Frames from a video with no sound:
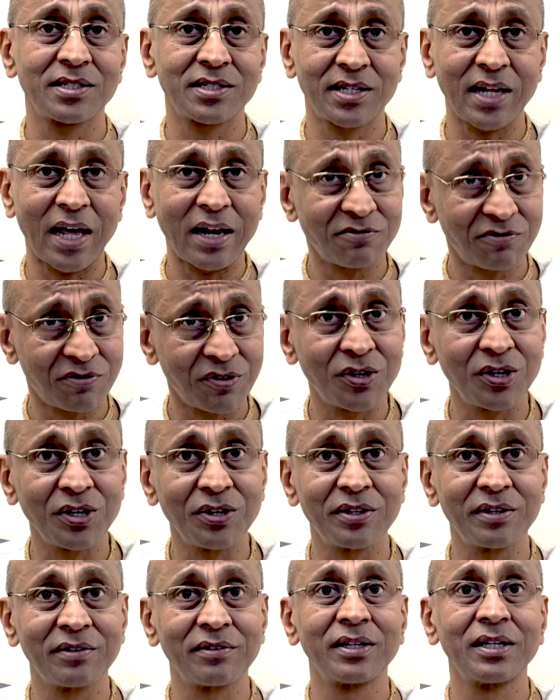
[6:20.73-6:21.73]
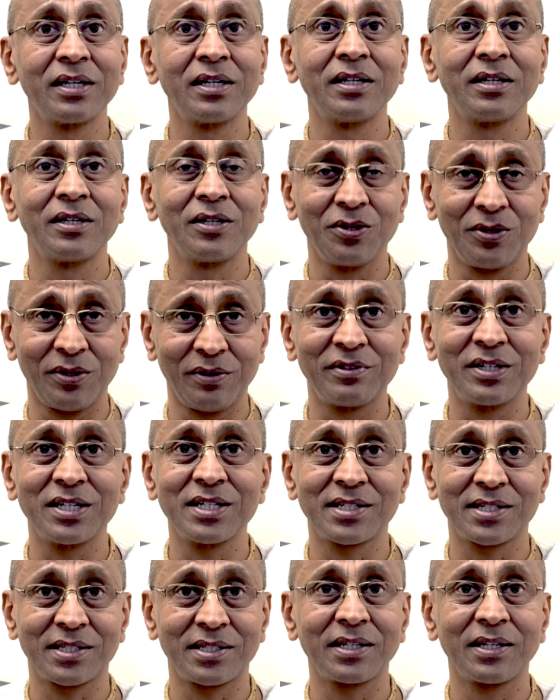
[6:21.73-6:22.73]
Stanford
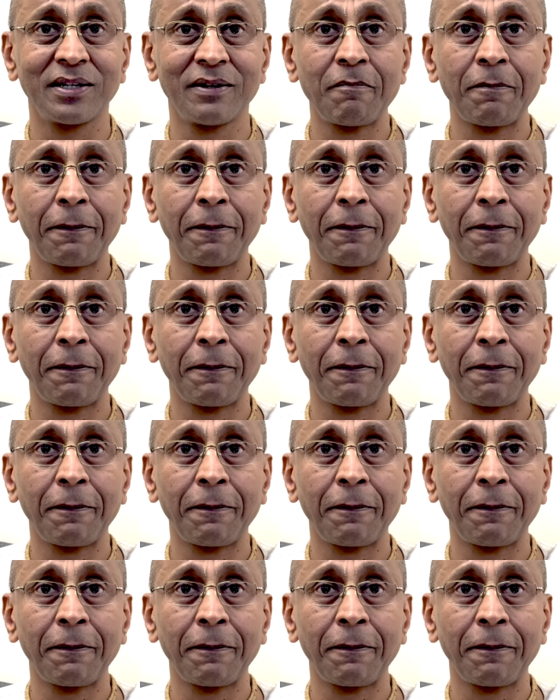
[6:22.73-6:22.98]
University.